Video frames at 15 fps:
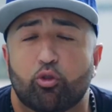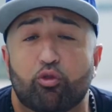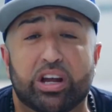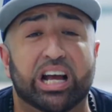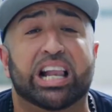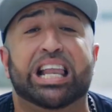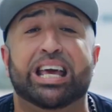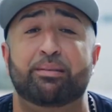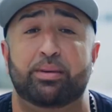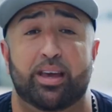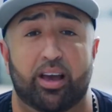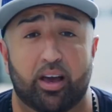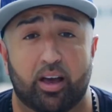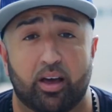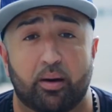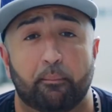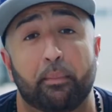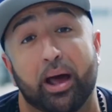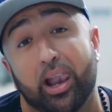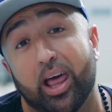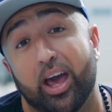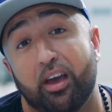reclaiming
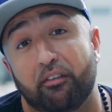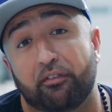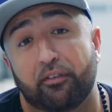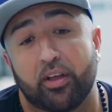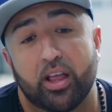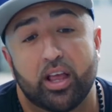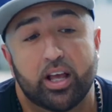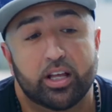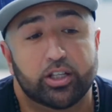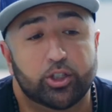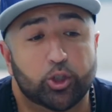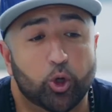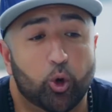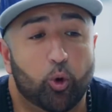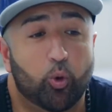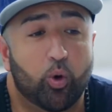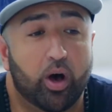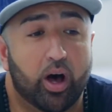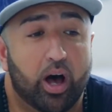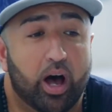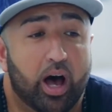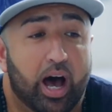my life. So
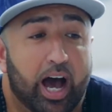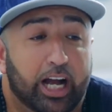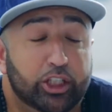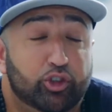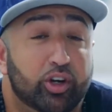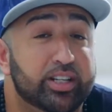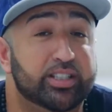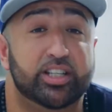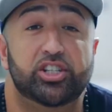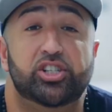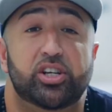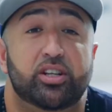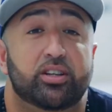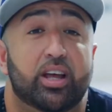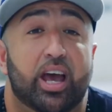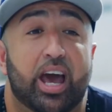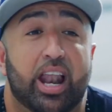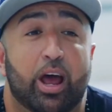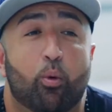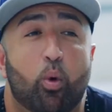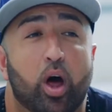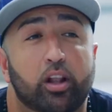I transitioned and
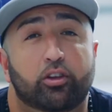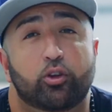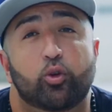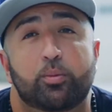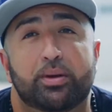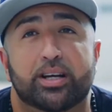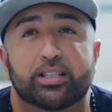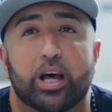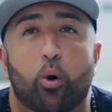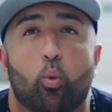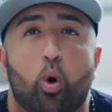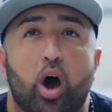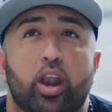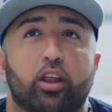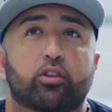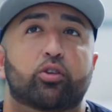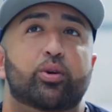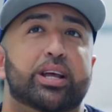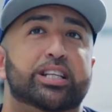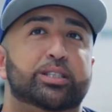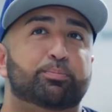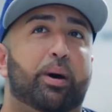I wanted to do it because I wanted
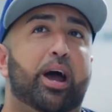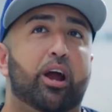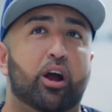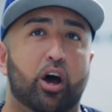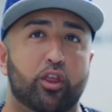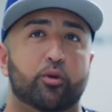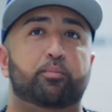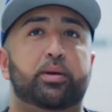to inspire other